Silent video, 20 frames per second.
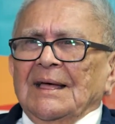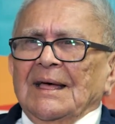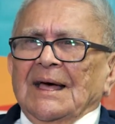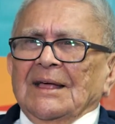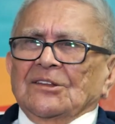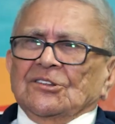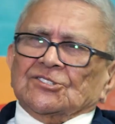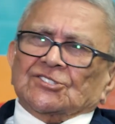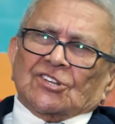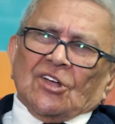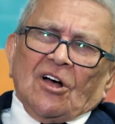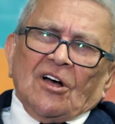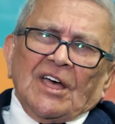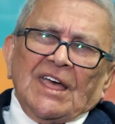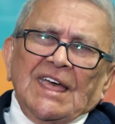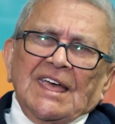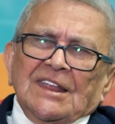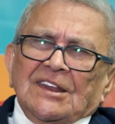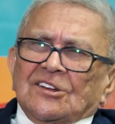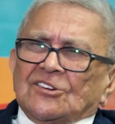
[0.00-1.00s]
and you saw
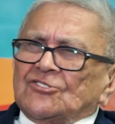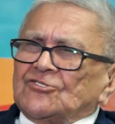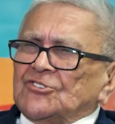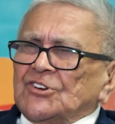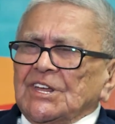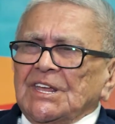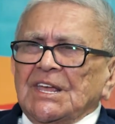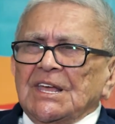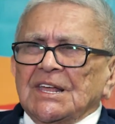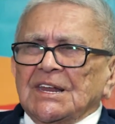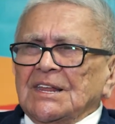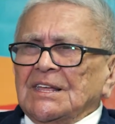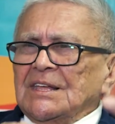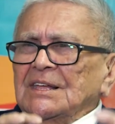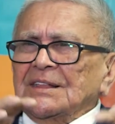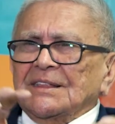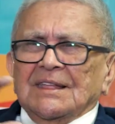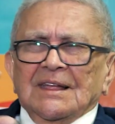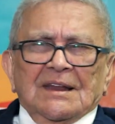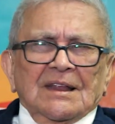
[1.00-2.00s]
energy in
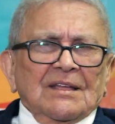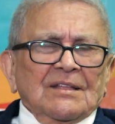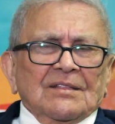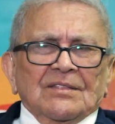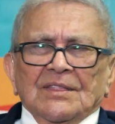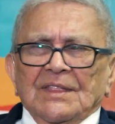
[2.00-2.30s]
it that I'd